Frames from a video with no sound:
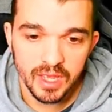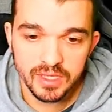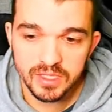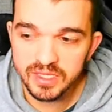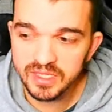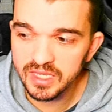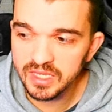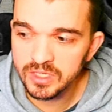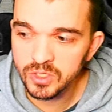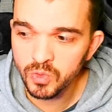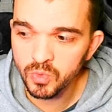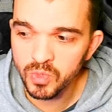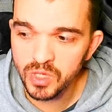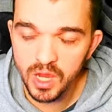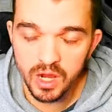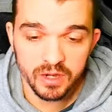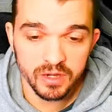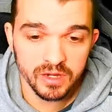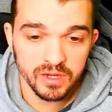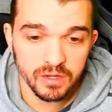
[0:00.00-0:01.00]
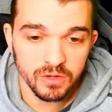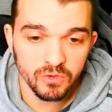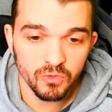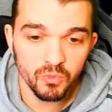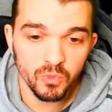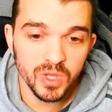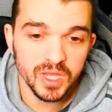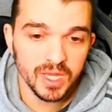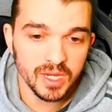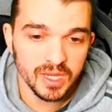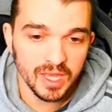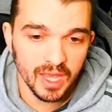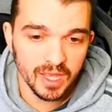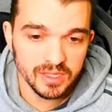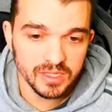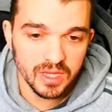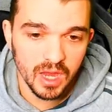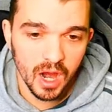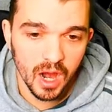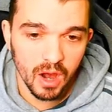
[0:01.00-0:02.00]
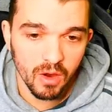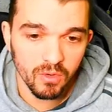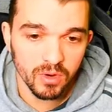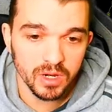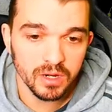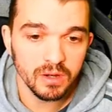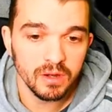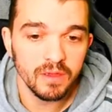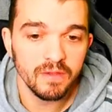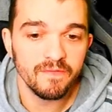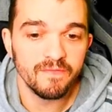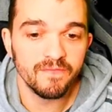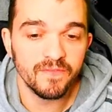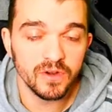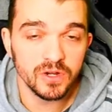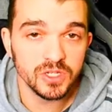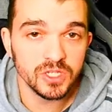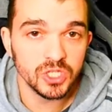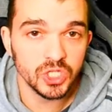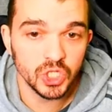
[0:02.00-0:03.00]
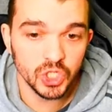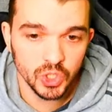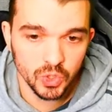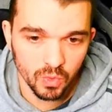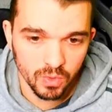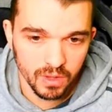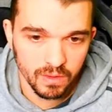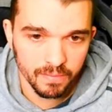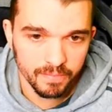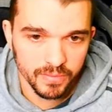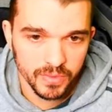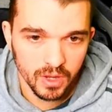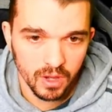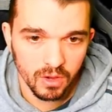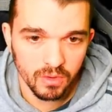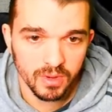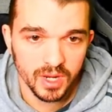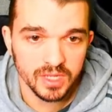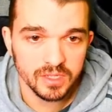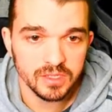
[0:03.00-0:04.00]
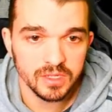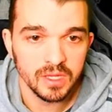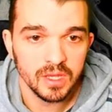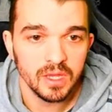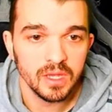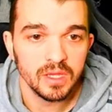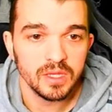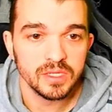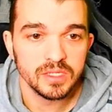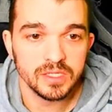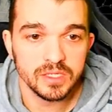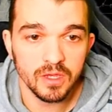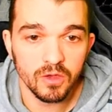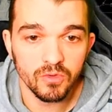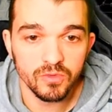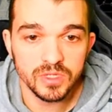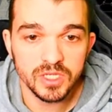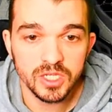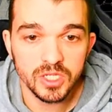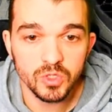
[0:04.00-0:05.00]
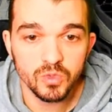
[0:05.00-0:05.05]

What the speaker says: and since we are here, we can get our first jewel, alright? So